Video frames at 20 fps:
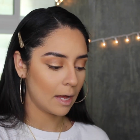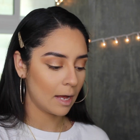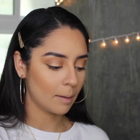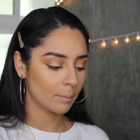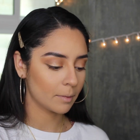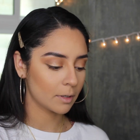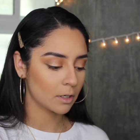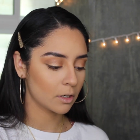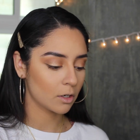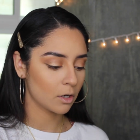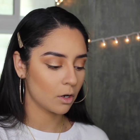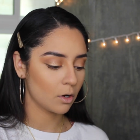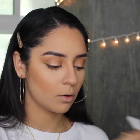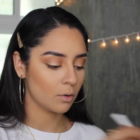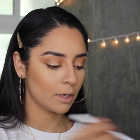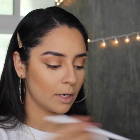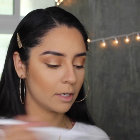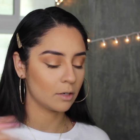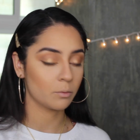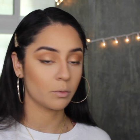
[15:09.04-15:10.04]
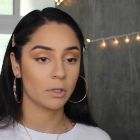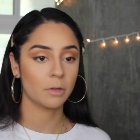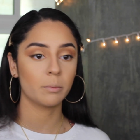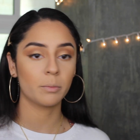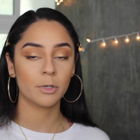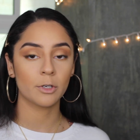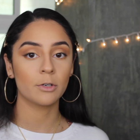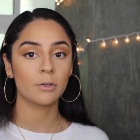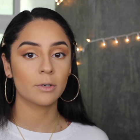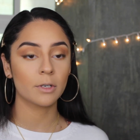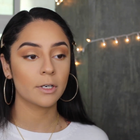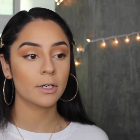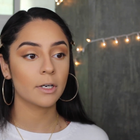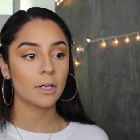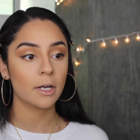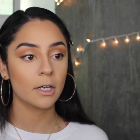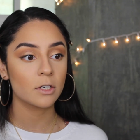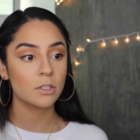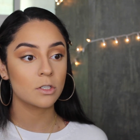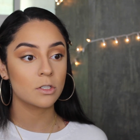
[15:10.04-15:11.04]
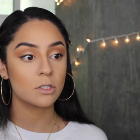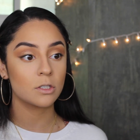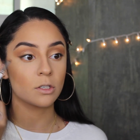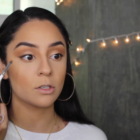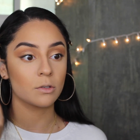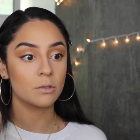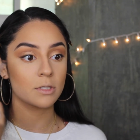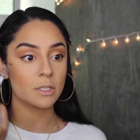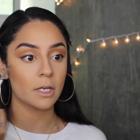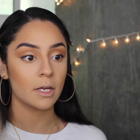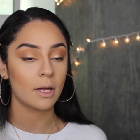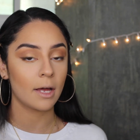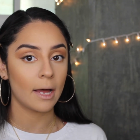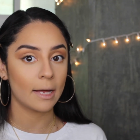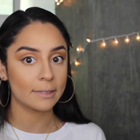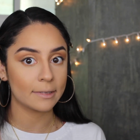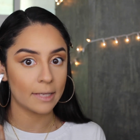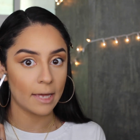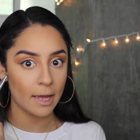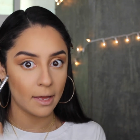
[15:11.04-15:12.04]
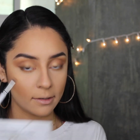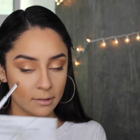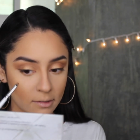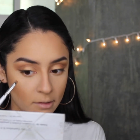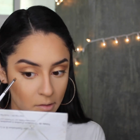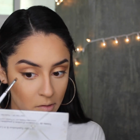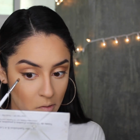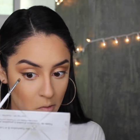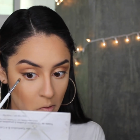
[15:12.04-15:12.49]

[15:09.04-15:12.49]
I'm gonna go in with Pooter and just use it at the end.